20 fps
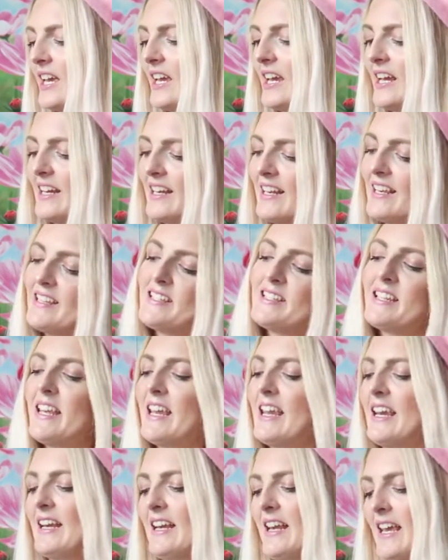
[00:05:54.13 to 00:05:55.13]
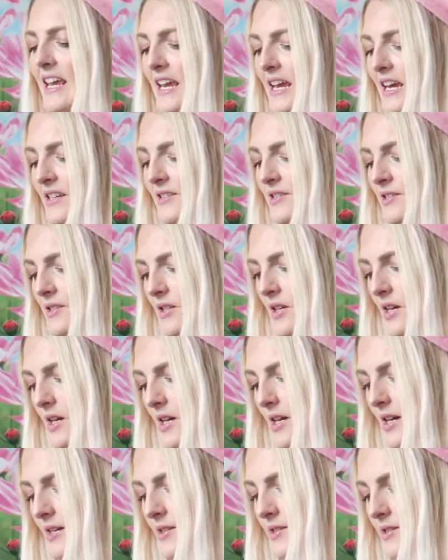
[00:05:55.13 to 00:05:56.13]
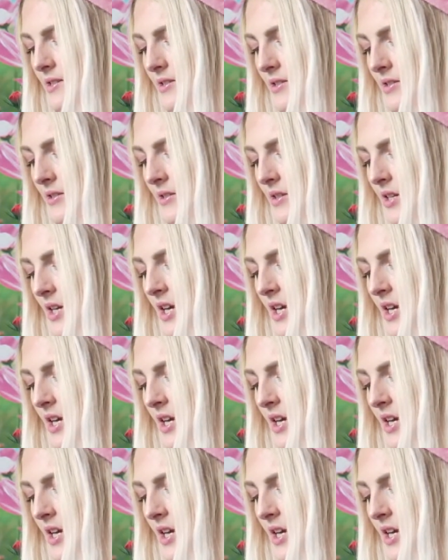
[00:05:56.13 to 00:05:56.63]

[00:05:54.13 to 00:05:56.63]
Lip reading: It is in a size